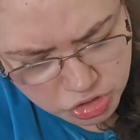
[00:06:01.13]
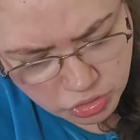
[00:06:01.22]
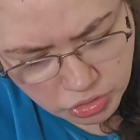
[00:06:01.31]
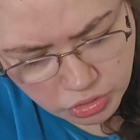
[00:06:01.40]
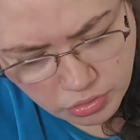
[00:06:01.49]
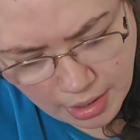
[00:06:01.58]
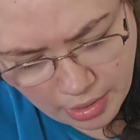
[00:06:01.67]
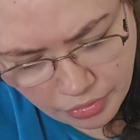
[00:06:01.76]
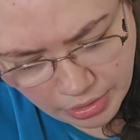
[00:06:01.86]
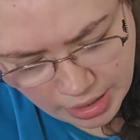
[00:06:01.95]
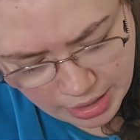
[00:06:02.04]
show you how
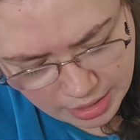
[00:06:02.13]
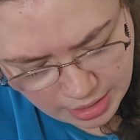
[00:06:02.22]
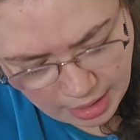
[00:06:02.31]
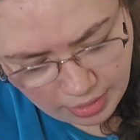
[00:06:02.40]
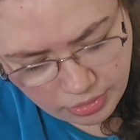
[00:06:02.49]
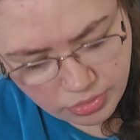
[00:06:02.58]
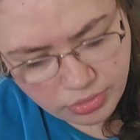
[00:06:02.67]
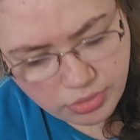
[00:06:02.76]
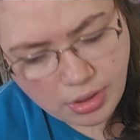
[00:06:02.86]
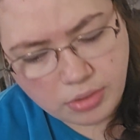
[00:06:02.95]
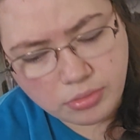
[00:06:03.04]
they extend.
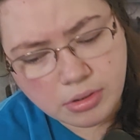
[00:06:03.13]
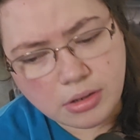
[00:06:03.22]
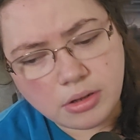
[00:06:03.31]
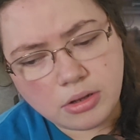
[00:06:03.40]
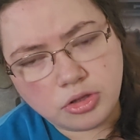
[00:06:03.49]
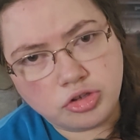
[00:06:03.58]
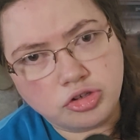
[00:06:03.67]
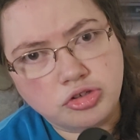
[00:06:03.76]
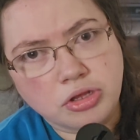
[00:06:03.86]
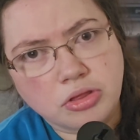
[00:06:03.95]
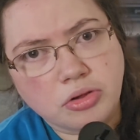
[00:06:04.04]
So you
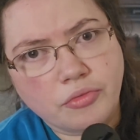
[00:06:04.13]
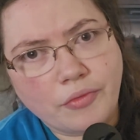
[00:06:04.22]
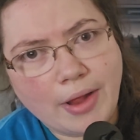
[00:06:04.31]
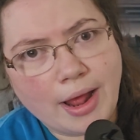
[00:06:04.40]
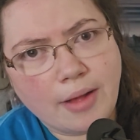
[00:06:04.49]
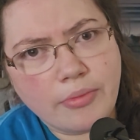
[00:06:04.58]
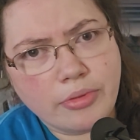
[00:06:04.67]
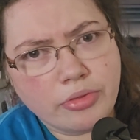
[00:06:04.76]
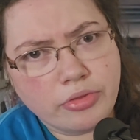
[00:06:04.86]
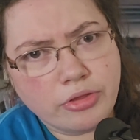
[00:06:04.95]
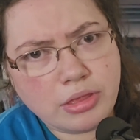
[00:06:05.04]
just grab
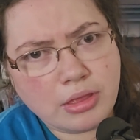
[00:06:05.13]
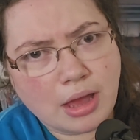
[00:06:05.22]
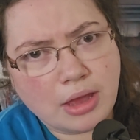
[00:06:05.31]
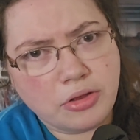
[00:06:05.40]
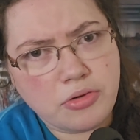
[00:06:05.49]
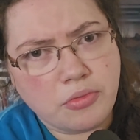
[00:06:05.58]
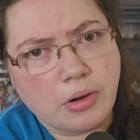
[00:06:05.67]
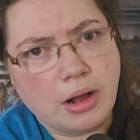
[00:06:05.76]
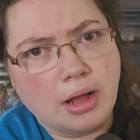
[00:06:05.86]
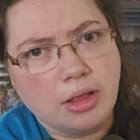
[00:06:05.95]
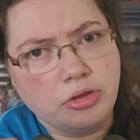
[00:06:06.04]
the side you
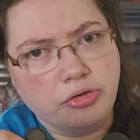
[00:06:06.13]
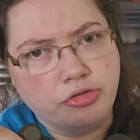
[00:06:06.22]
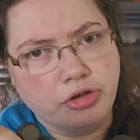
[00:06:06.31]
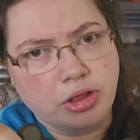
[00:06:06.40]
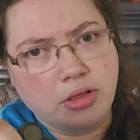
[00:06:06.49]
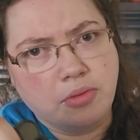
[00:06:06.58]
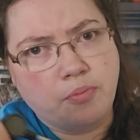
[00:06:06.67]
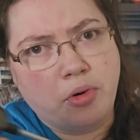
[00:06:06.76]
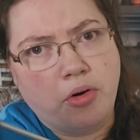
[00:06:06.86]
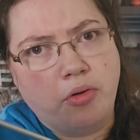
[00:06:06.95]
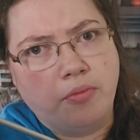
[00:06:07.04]
want and you just
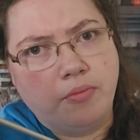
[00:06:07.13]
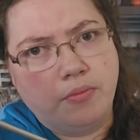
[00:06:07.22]
pull.